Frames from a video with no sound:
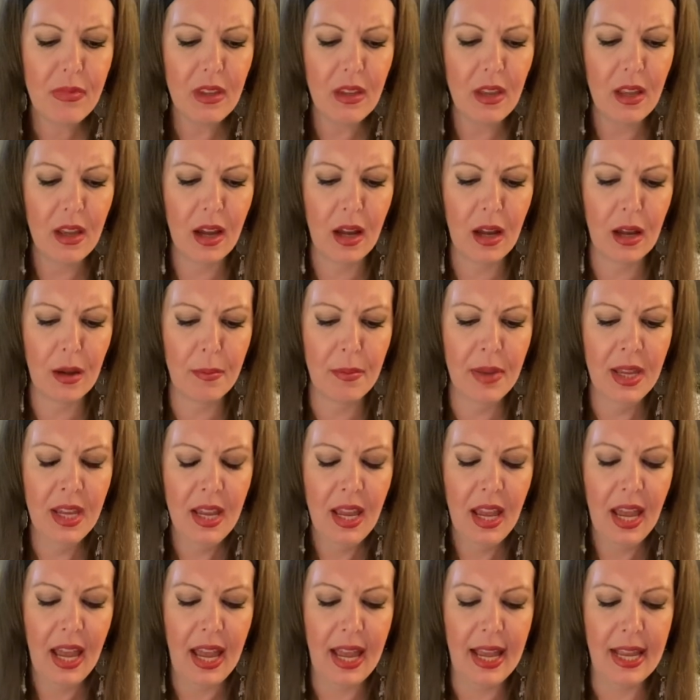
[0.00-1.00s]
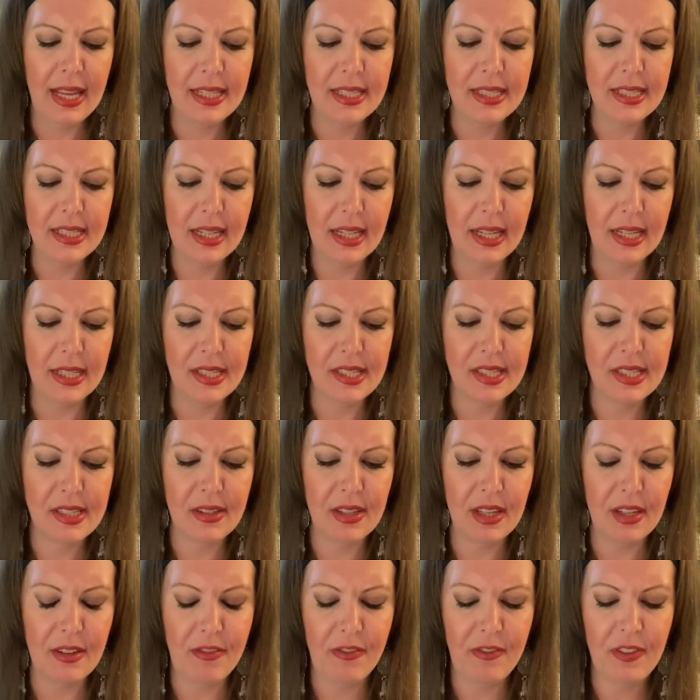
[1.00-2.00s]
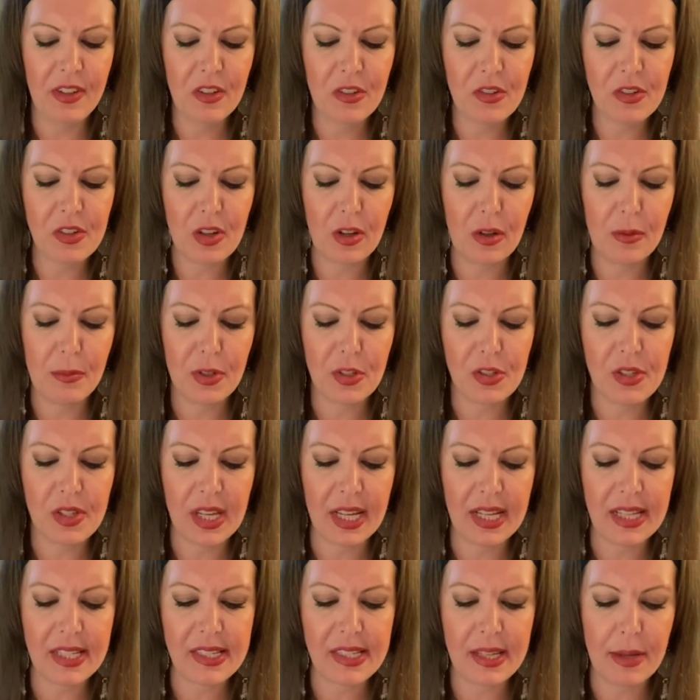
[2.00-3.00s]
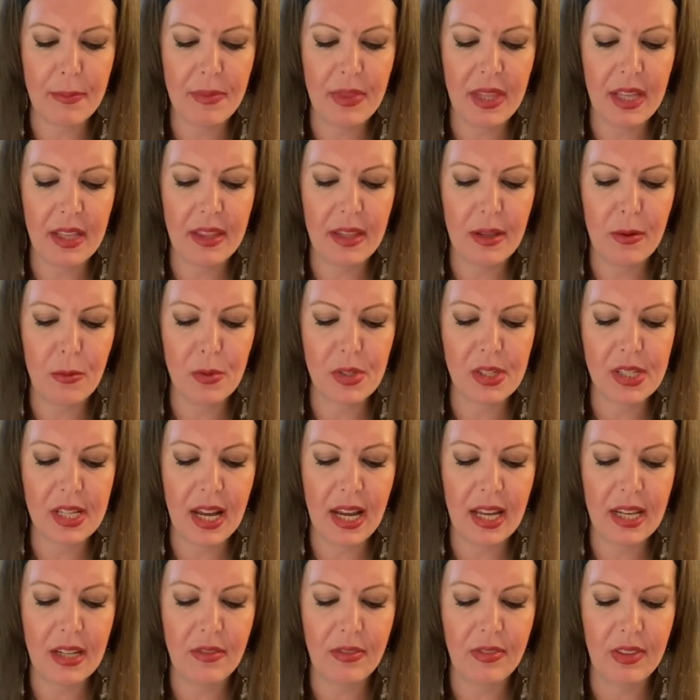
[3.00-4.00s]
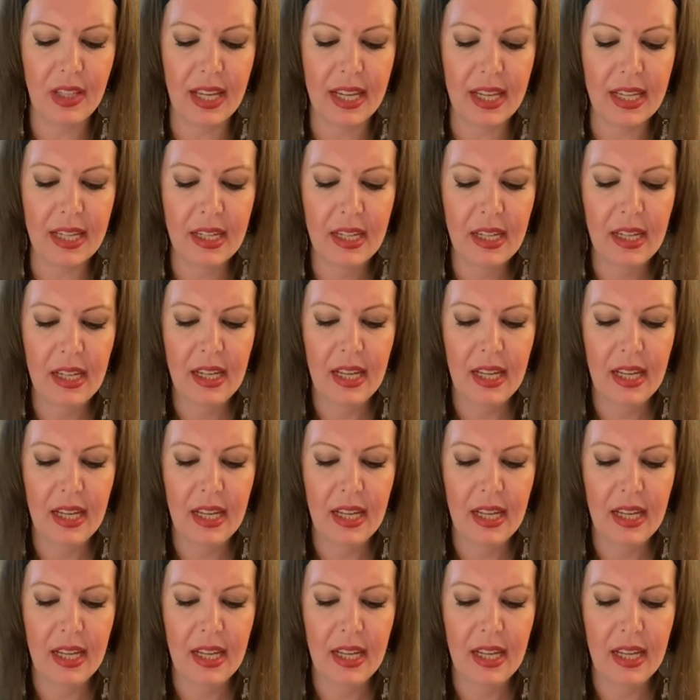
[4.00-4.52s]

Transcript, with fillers: Um, and it's it feels almost like something that was kind of like